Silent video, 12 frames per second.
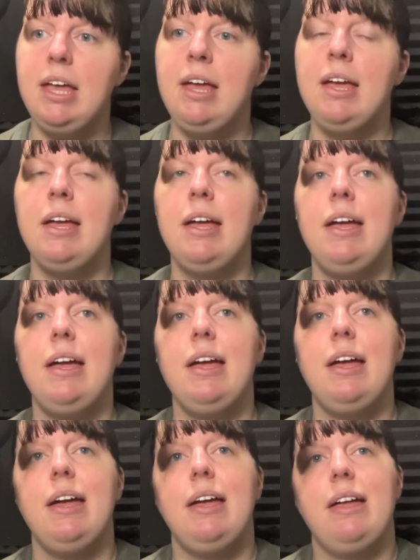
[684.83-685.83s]

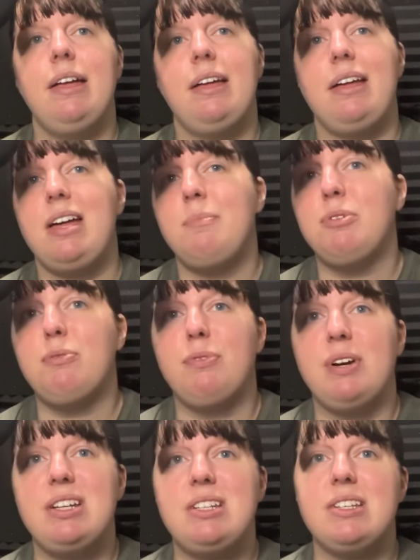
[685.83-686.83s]
Last. I'm
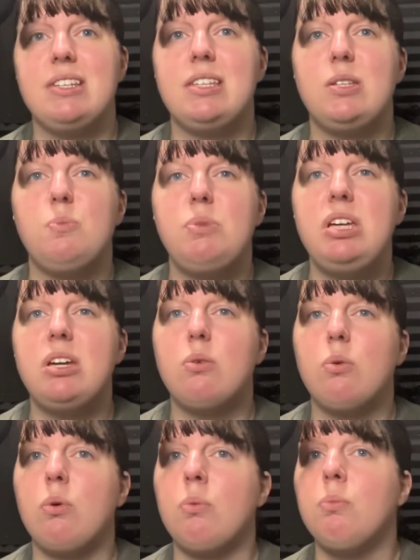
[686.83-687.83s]
afraid to speak
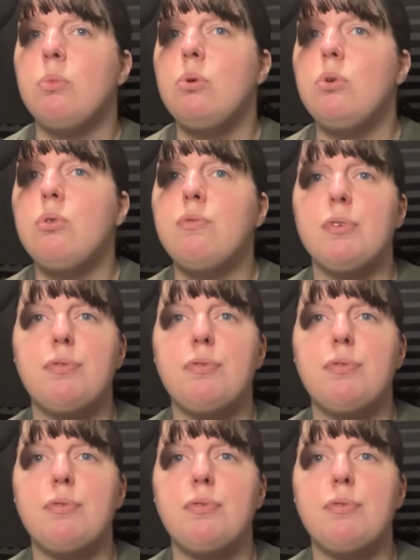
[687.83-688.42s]
or move,